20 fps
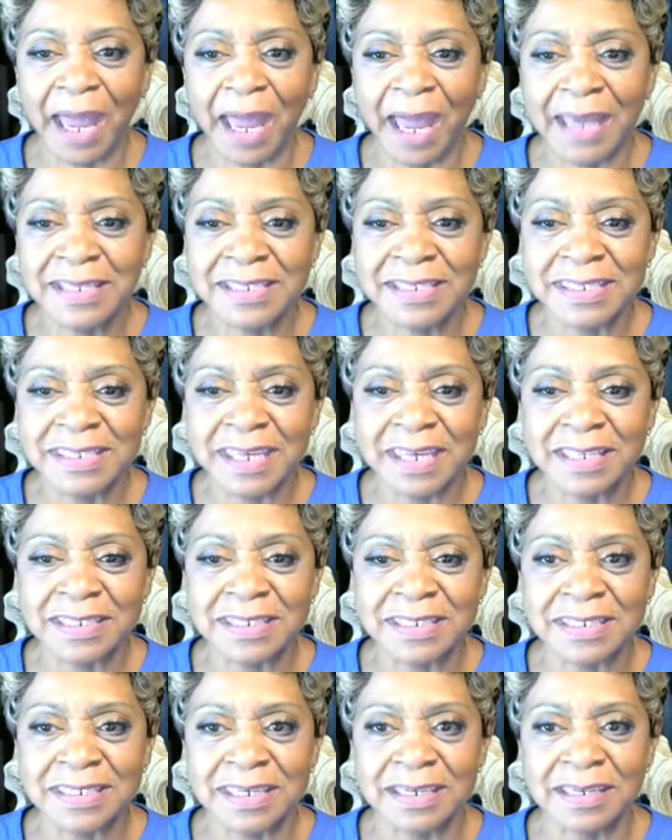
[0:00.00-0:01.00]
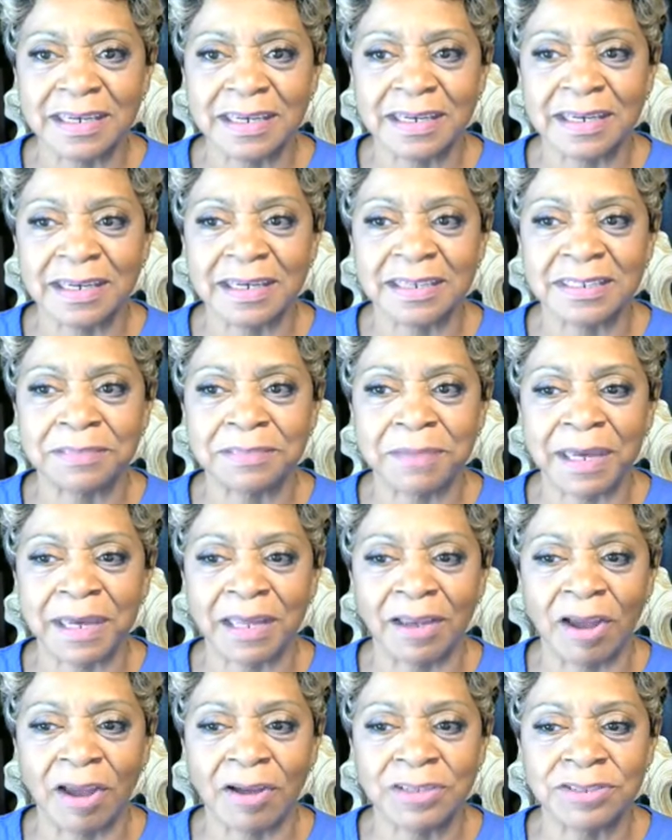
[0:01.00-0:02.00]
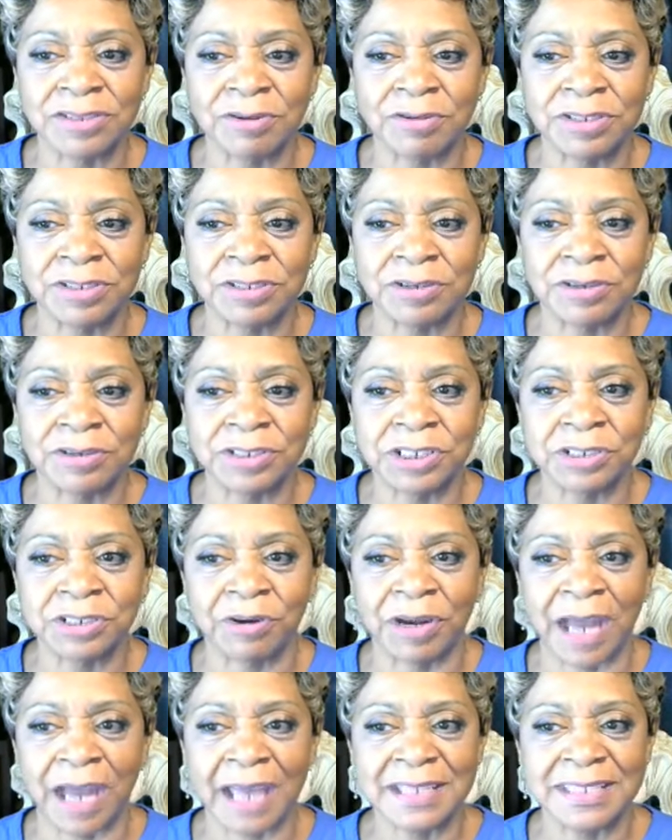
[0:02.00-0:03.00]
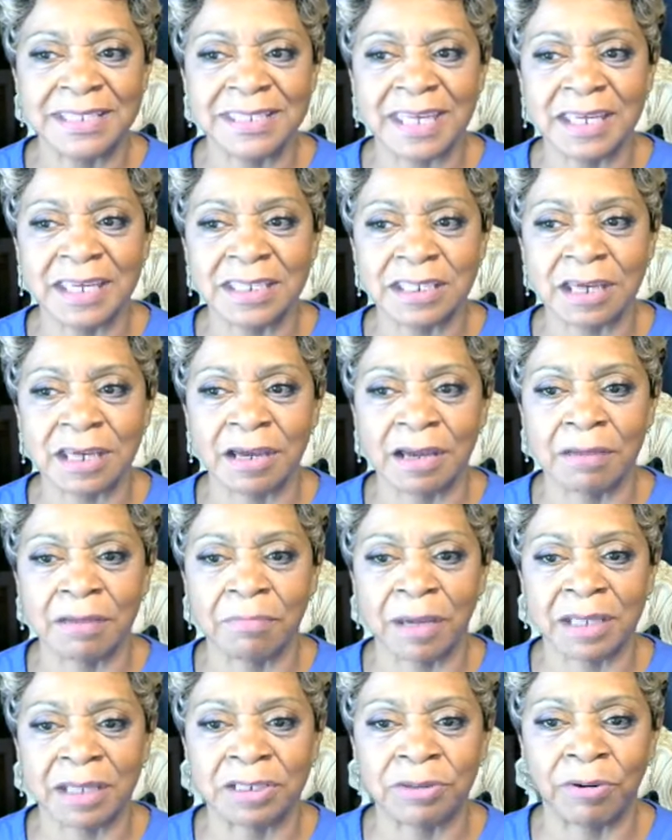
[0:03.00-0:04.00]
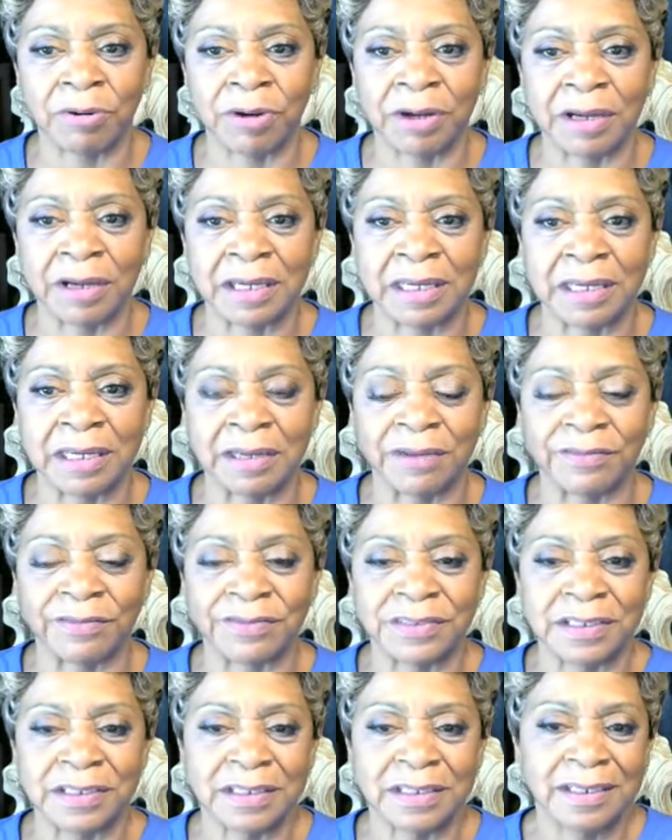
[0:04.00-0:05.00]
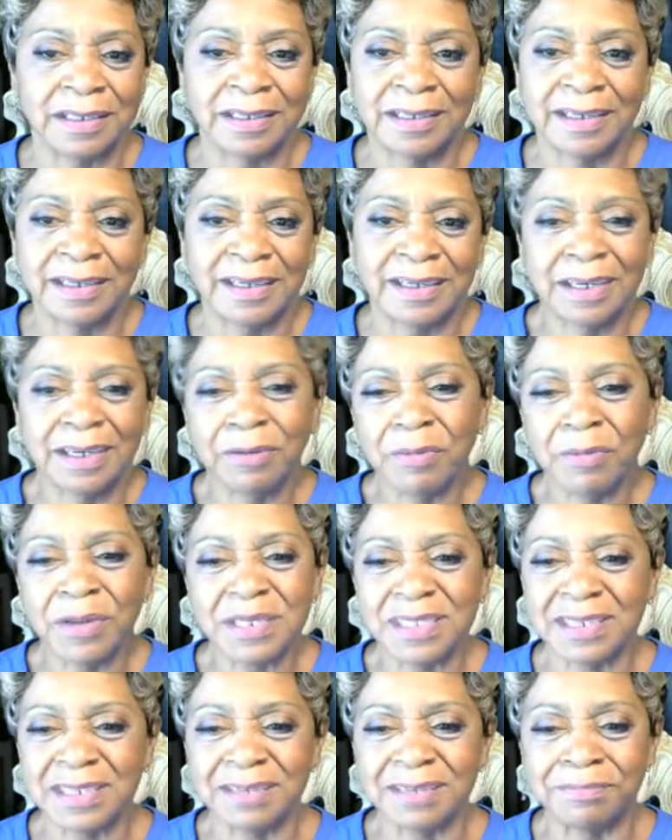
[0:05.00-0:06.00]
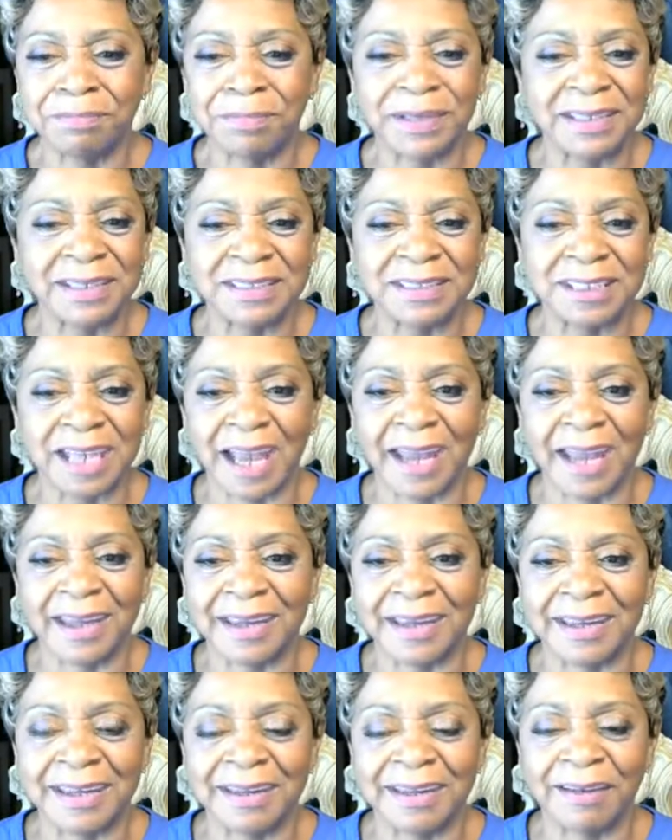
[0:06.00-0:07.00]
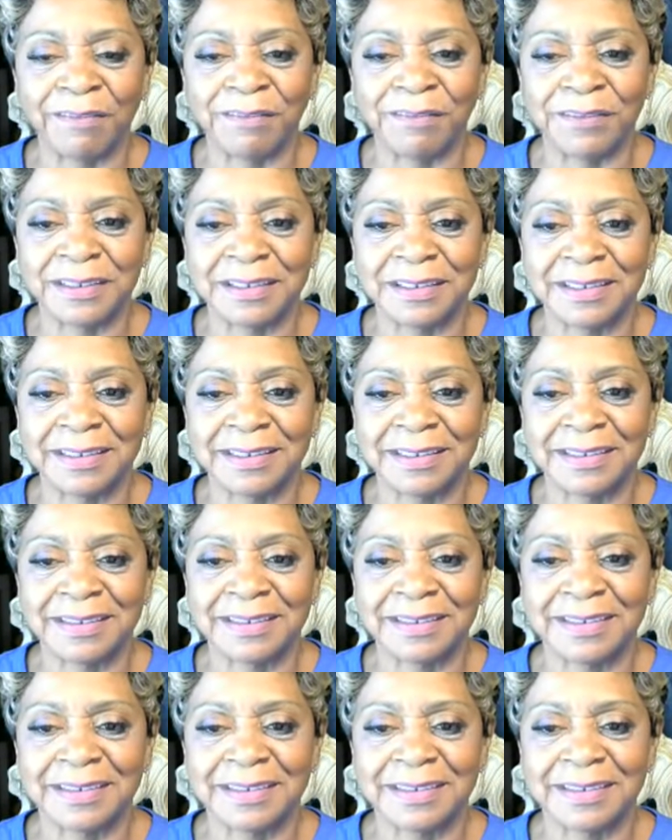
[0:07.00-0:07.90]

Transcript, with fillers: But I, I sent, uh, to make a long story short, I sent my daughter a gift it wasn't a big giant gift.